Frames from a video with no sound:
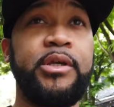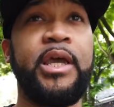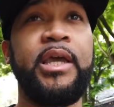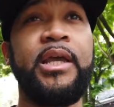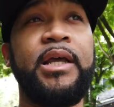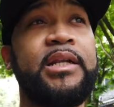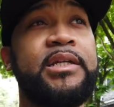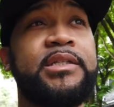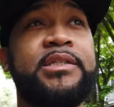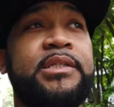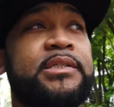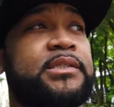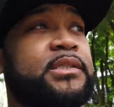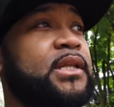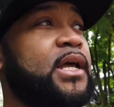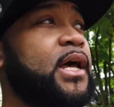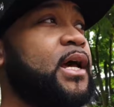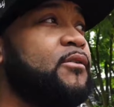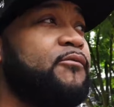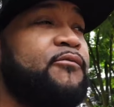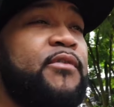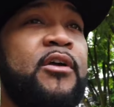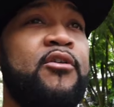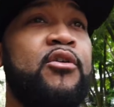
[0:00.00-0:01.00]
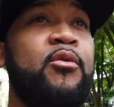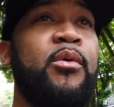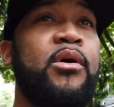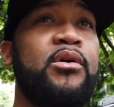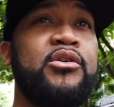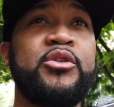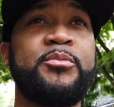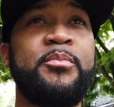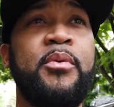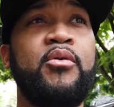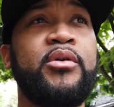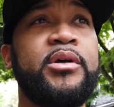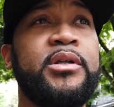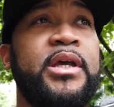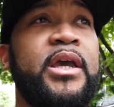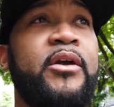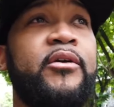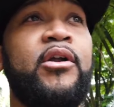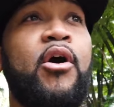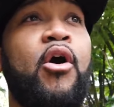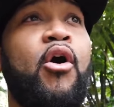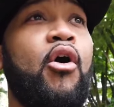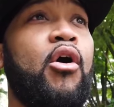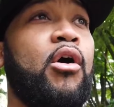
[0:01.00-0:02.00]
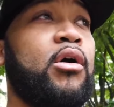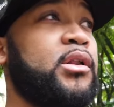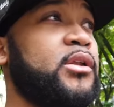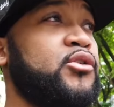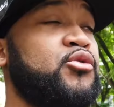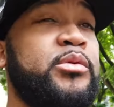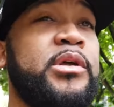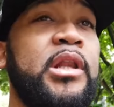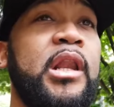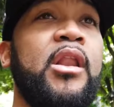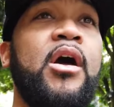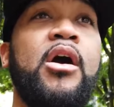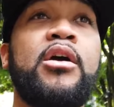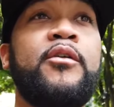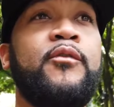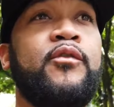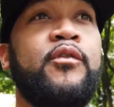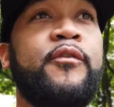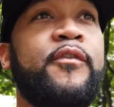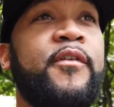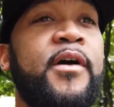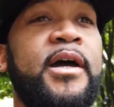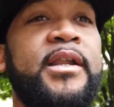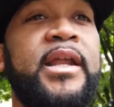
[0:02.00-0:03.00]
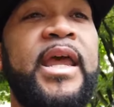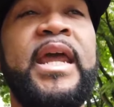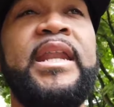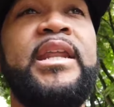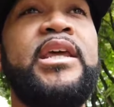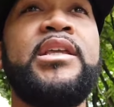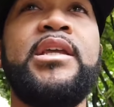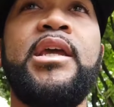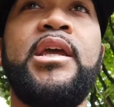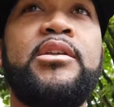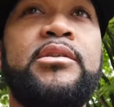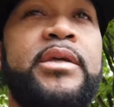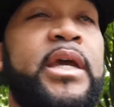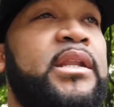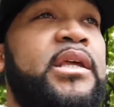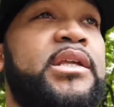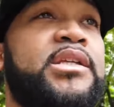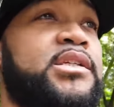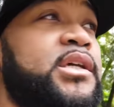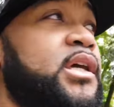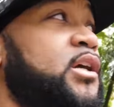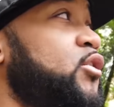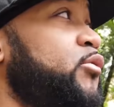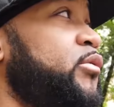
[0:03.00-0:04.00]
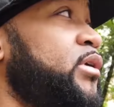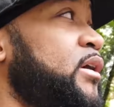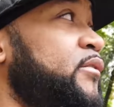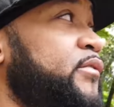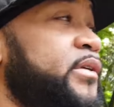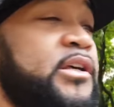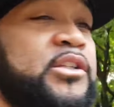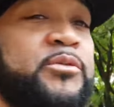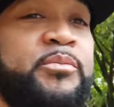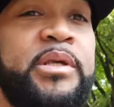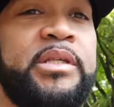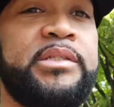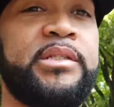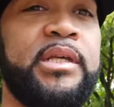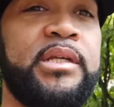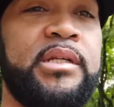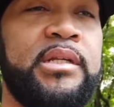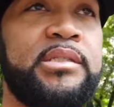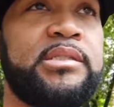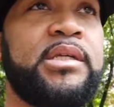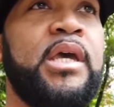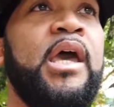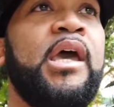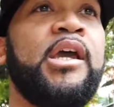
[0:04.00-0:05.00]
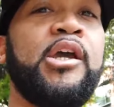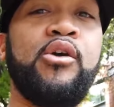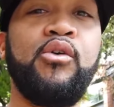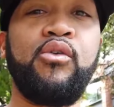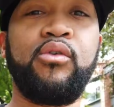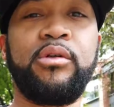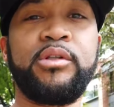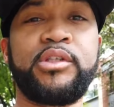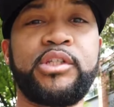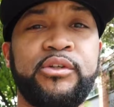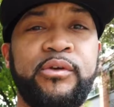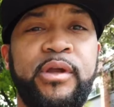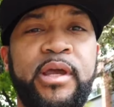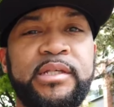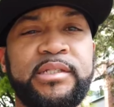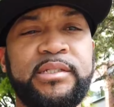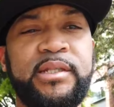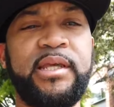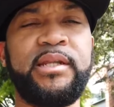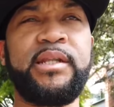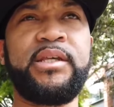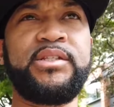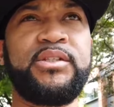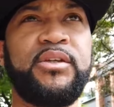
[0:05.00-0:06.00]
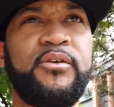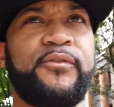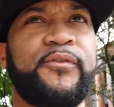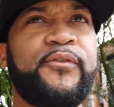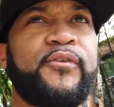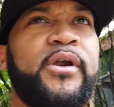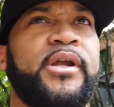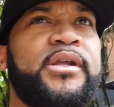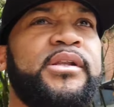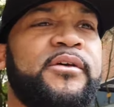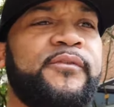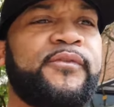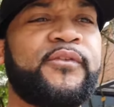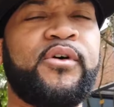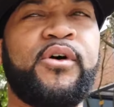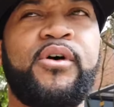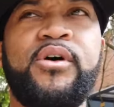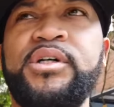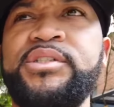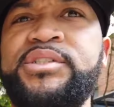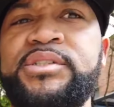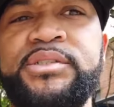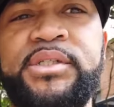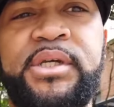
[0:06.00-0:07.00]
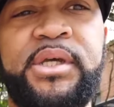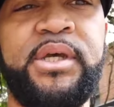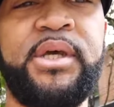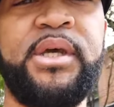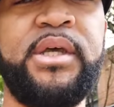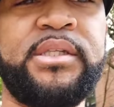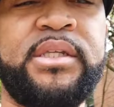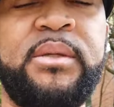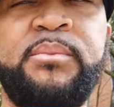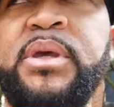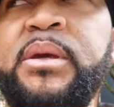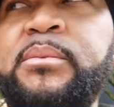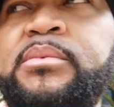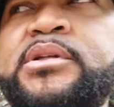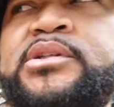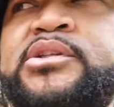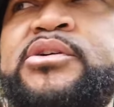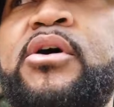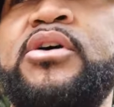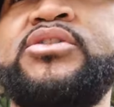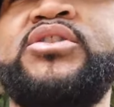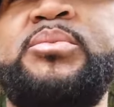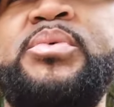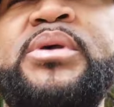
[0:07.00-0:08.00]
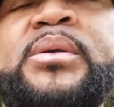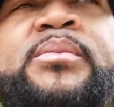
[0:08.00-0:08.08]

English is not very well spoken here at all. You'd be lucky if you find any any chick or whatever that speaks English. Google Translate is your friend, of course, to be able to talk to